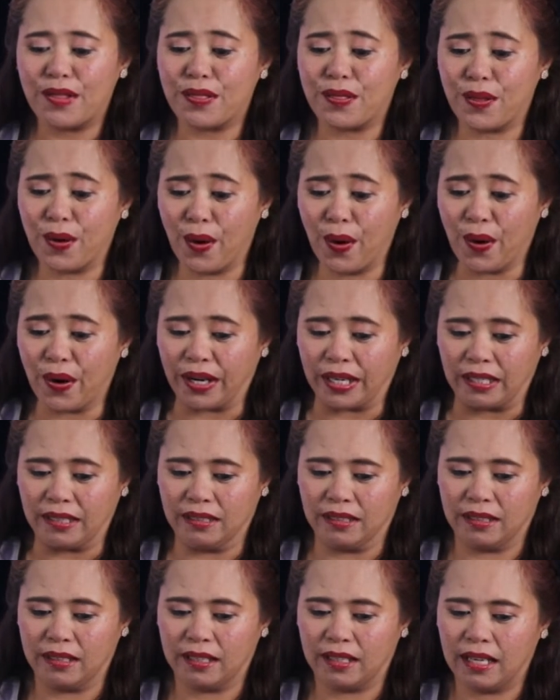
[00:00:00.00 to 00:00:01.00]
Third,
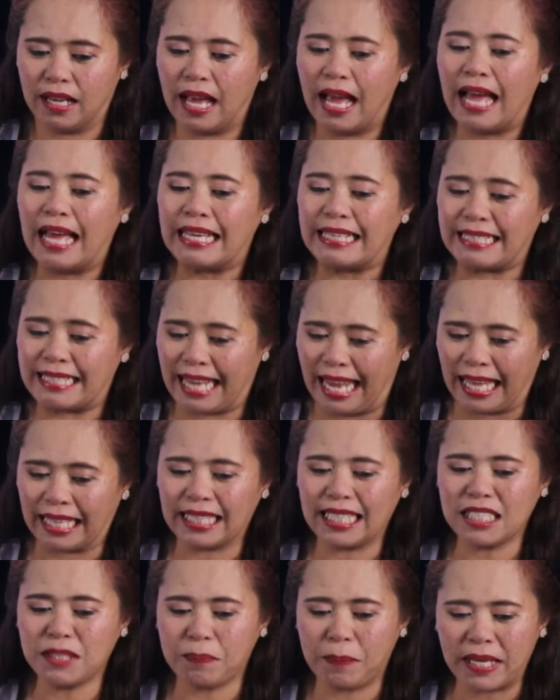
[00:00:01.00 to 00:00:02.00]
Get
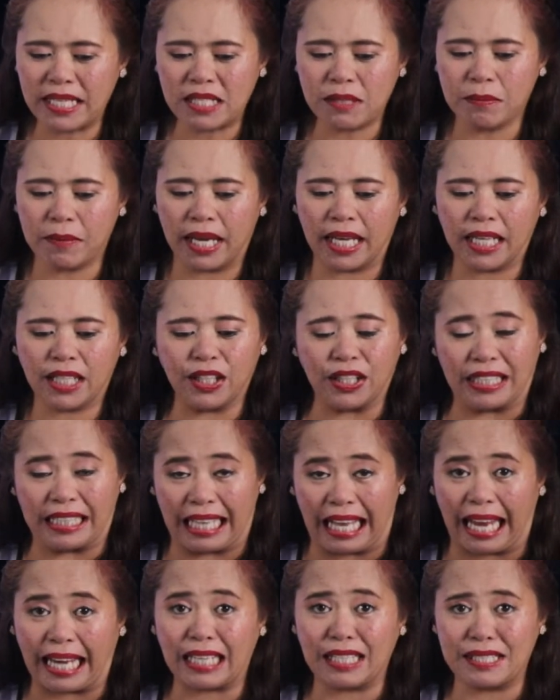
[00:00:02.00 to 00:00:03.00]
the specimen you'd
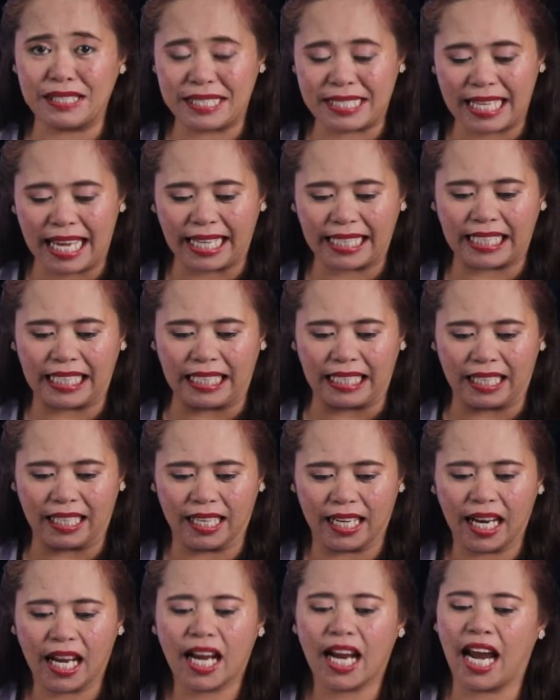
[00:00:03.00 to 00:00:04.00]
like to study
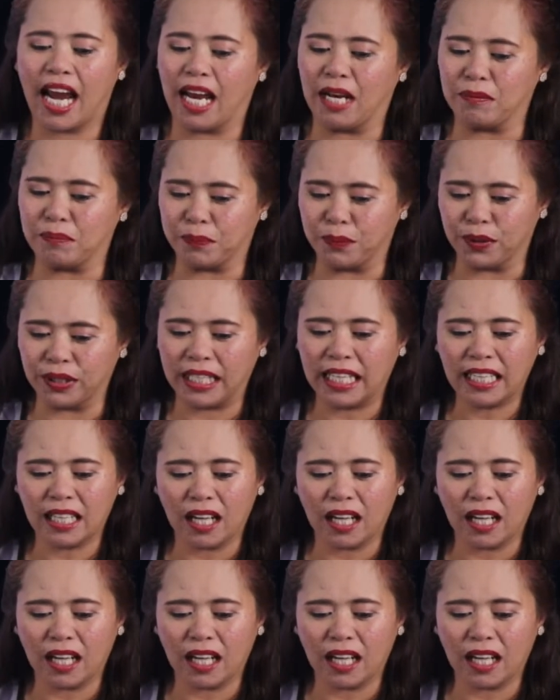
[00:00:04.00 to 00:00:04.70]
and put it